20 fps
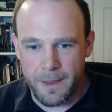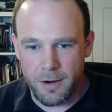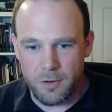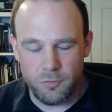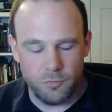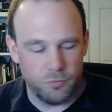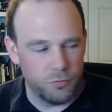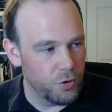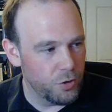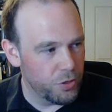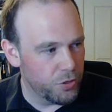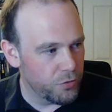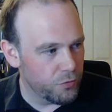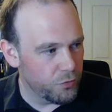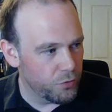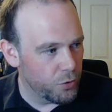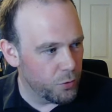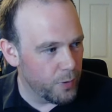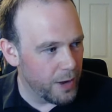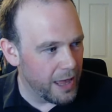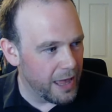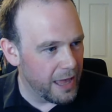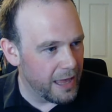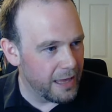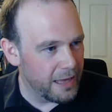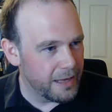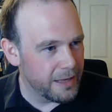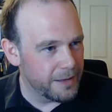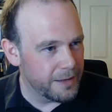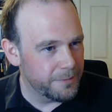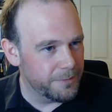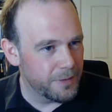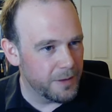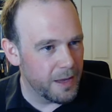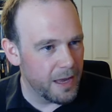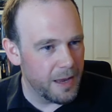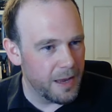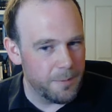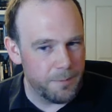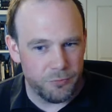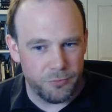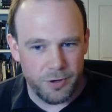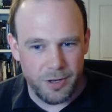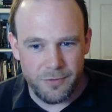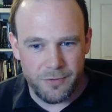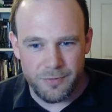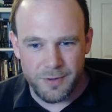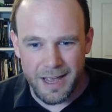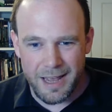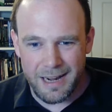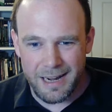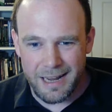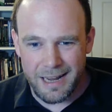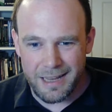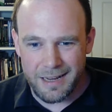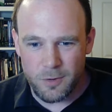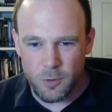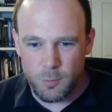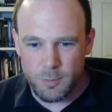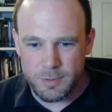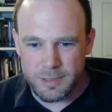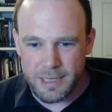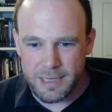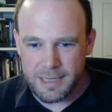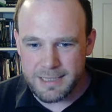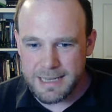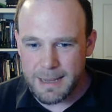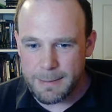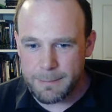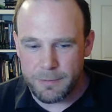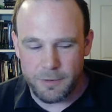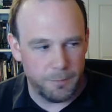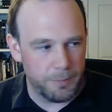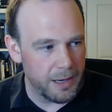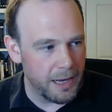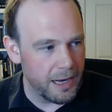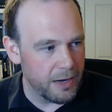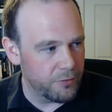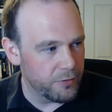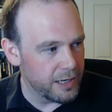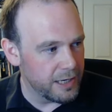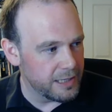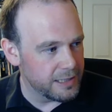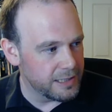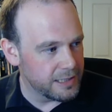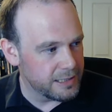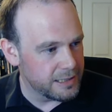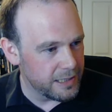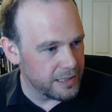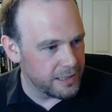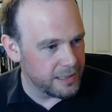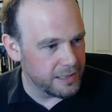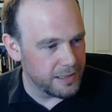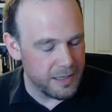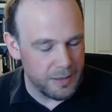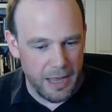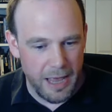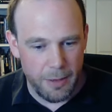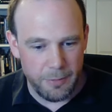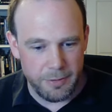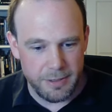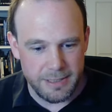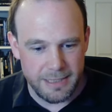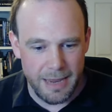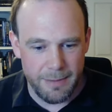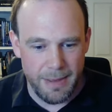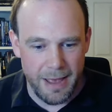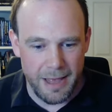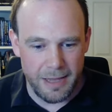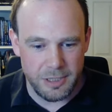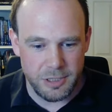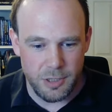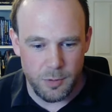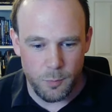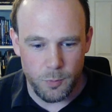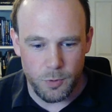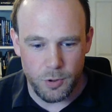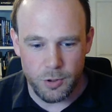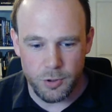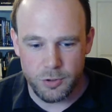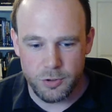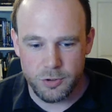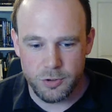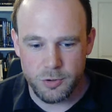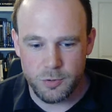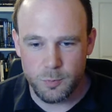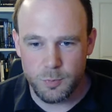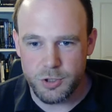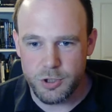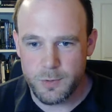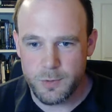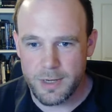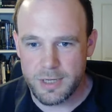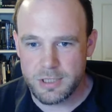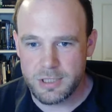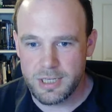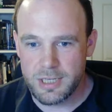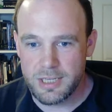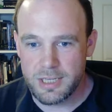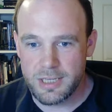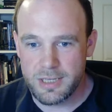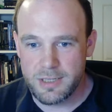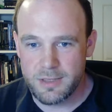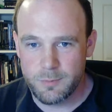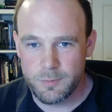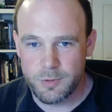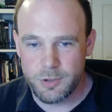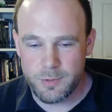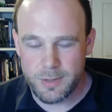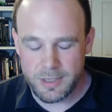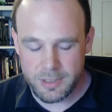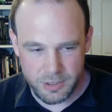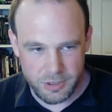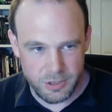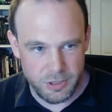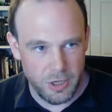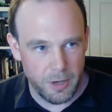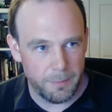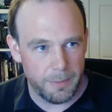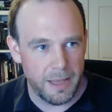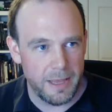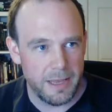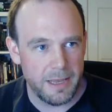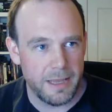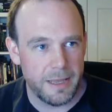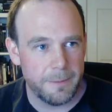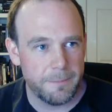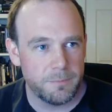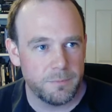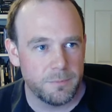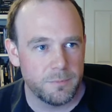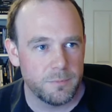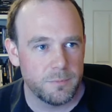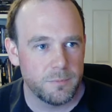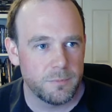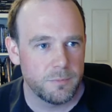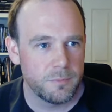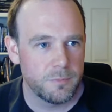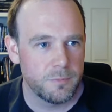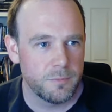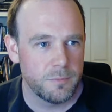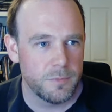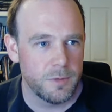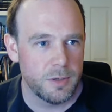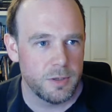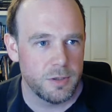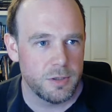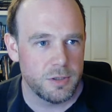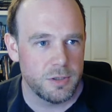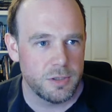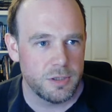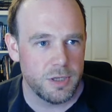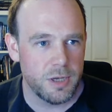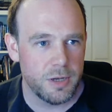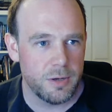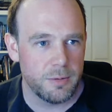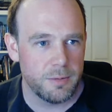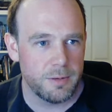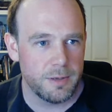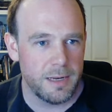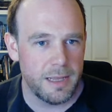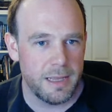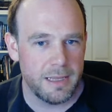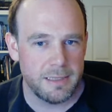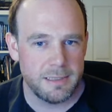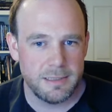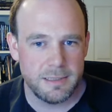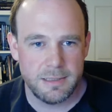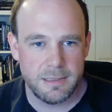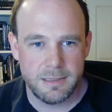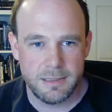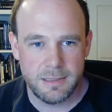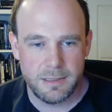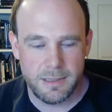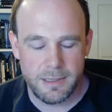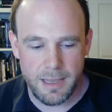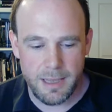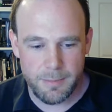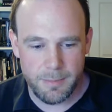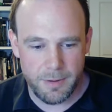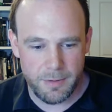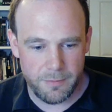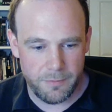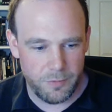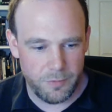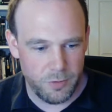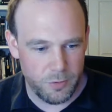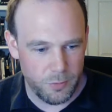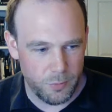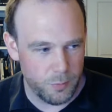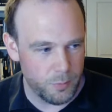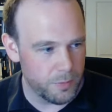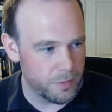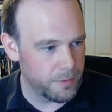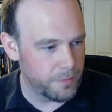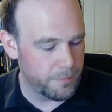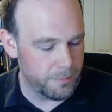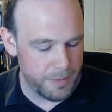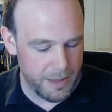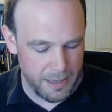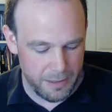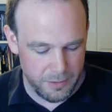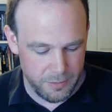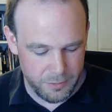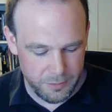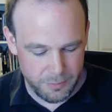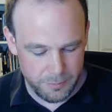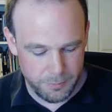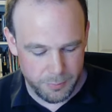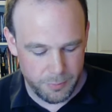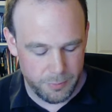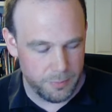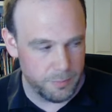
run through a a brief kind of like almost like example of play really to see how this game actually works once you actually once you actually start playing it. So let's get my view back up.